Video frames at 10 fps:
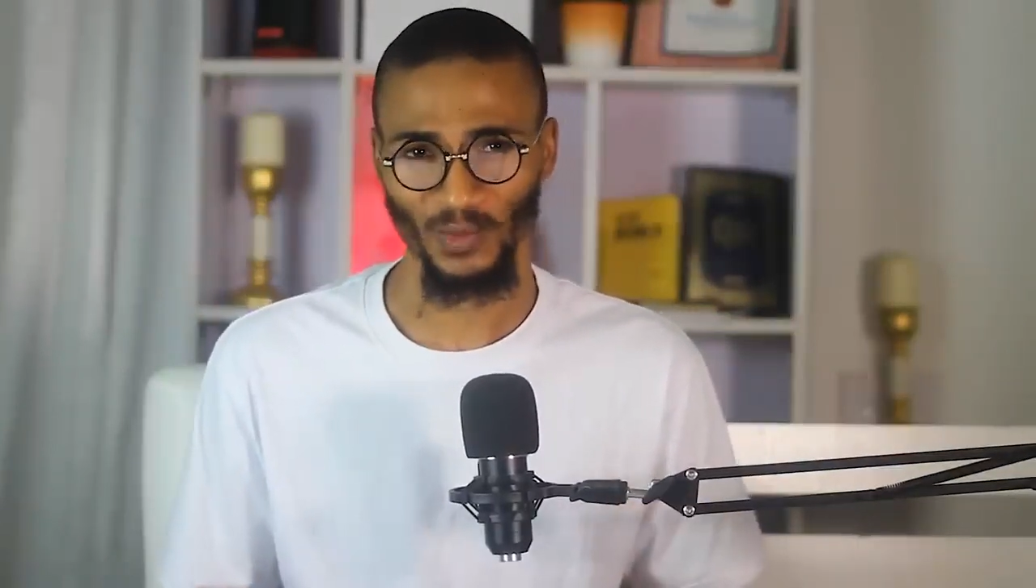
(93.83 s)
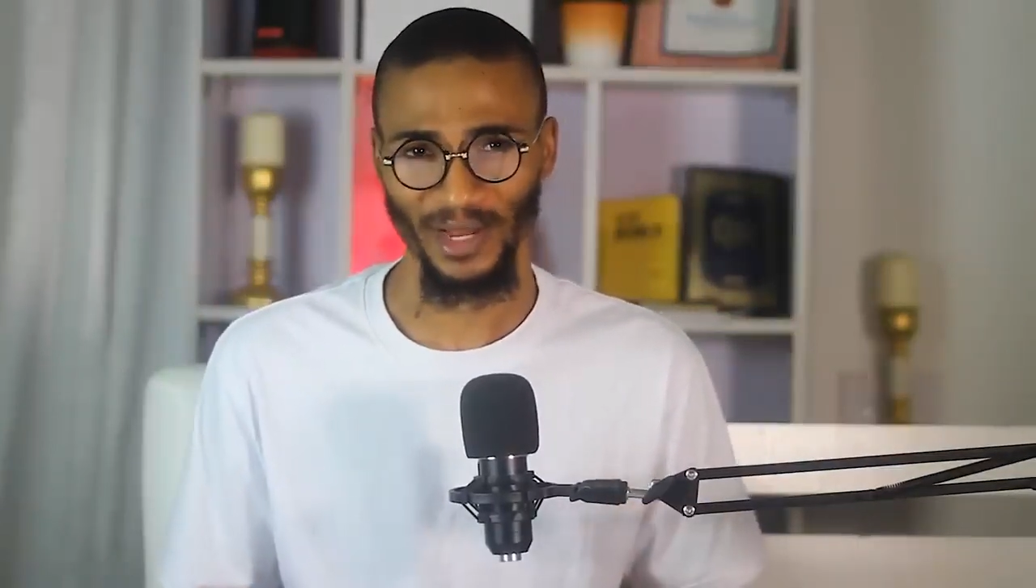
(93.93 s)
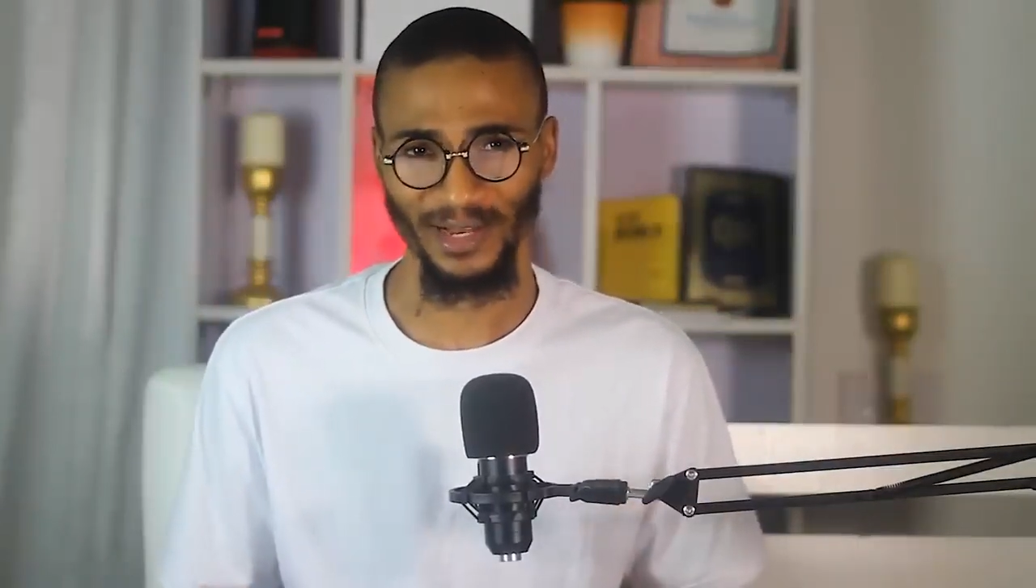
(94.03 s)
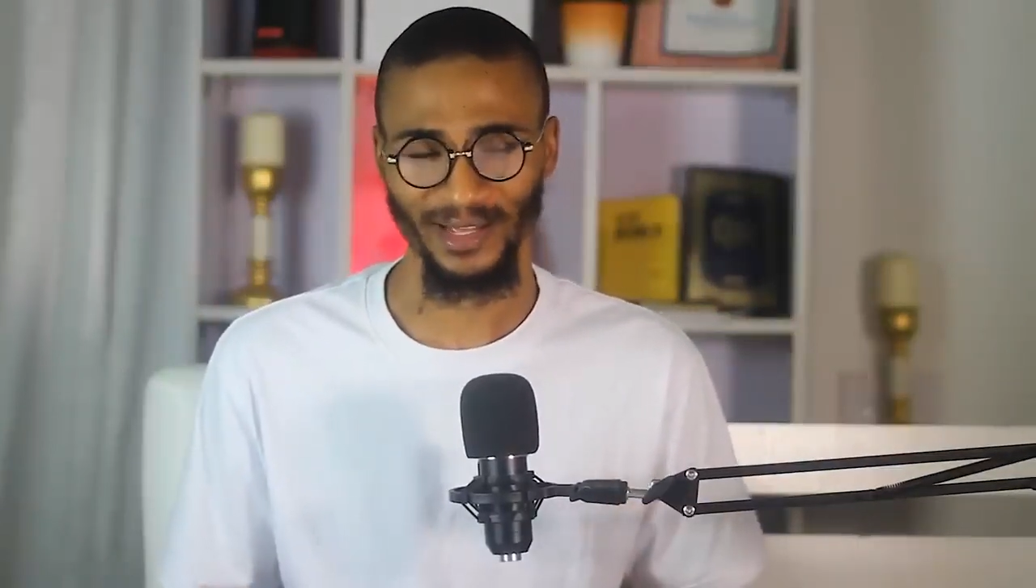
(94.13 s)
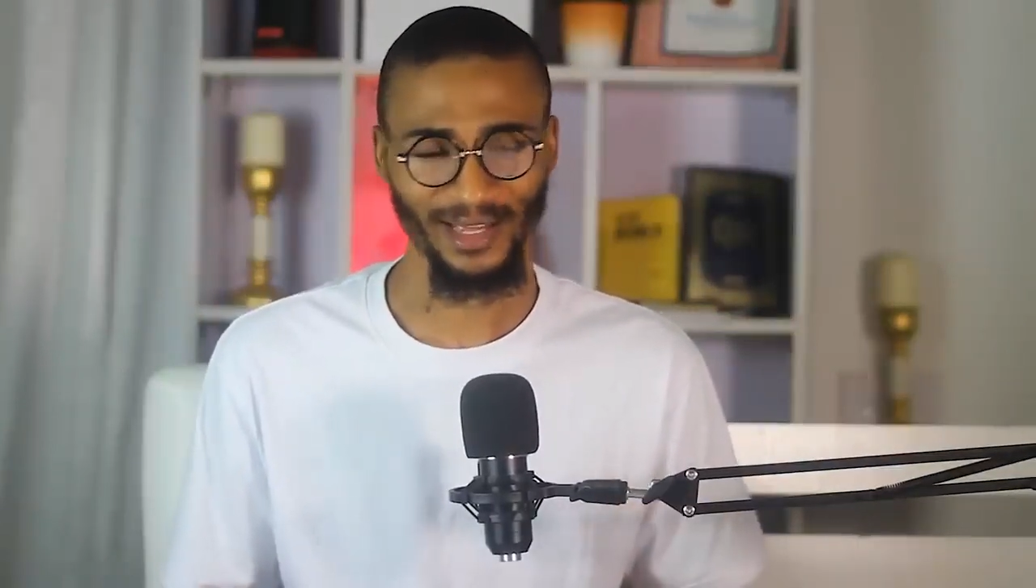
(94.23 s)

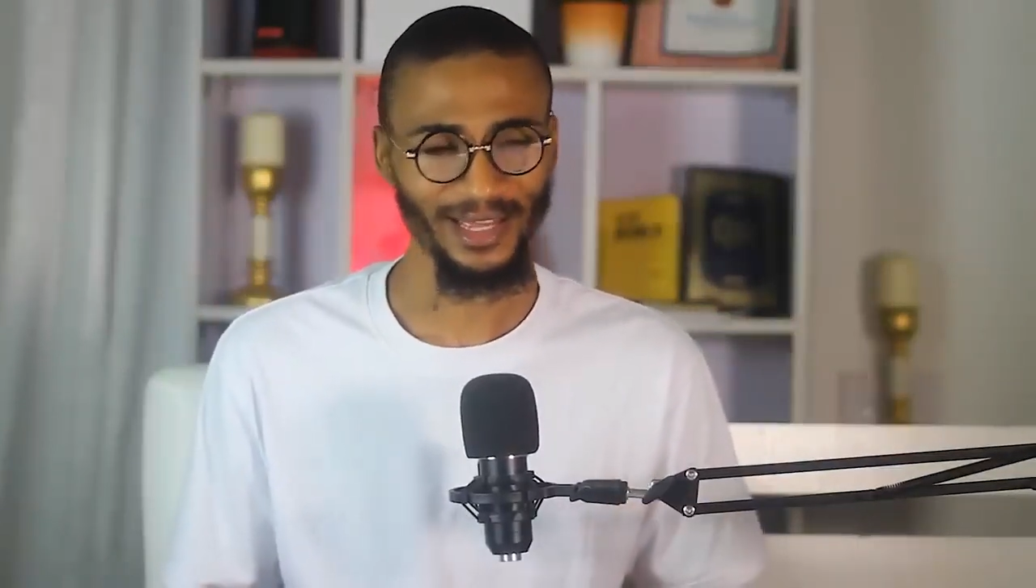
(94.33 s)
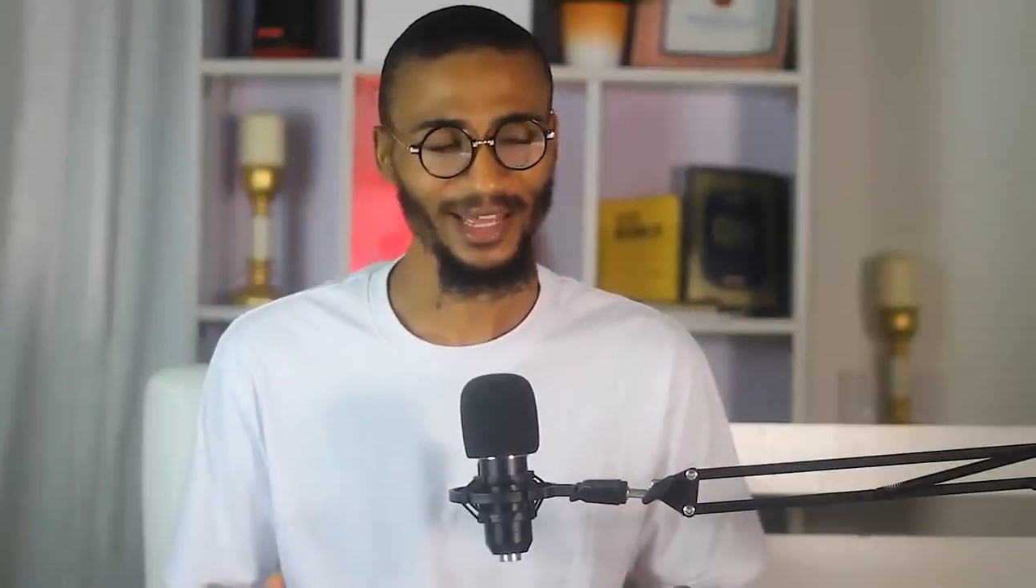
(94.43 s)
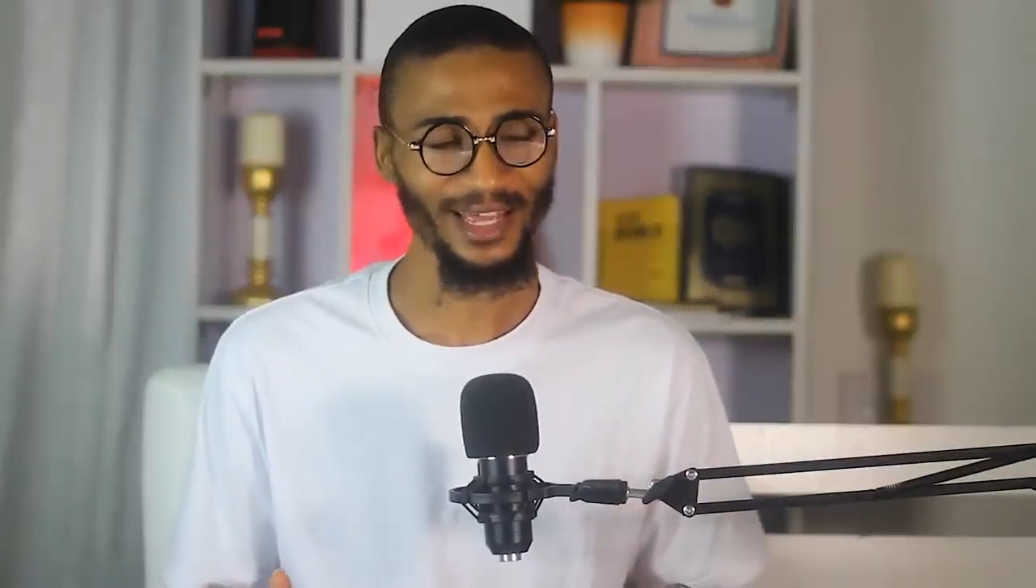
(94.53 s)
when they